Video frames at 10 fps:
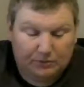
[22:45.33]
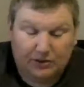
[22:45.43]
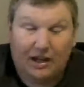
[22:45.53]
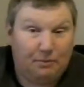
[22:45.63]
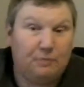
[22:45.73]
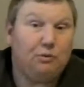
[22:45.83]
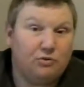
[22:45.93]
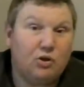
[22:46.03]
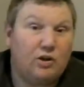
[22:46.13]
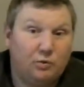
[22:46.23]
So yeah, people will
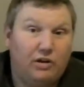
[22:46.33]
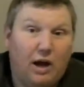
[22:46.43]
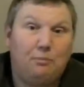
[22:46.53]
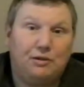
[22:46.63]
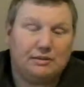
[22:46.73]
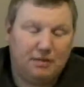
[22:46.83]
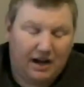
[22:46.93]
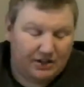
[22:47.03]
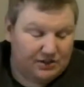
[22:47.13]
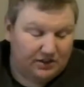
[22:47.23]
try to up this
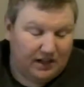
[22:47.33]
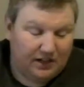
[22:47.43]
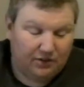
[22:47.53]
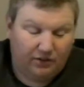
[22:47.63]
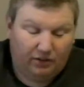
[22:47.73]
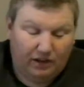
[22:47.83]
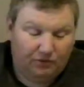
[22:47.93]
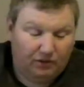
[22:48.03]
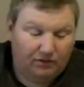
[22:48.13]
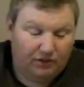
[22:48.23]
match, and not to the
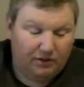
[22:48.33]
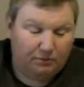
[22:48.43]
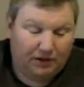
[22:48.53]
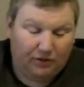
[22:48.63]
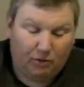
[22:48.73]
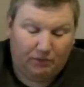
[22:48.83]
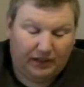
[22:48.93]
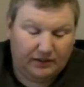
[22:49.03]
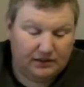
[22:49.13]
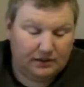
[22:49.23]
level of it by no
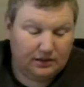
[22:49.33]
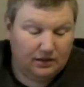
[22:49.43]
means.